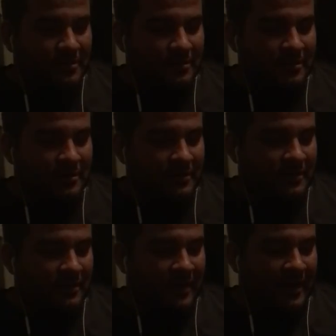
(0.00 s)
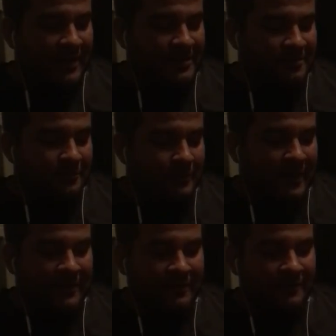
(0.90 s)
The highest
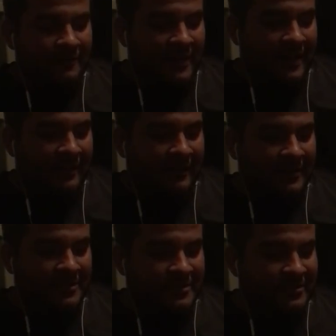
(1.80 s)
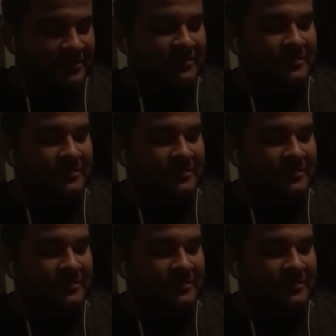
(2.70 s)
record violation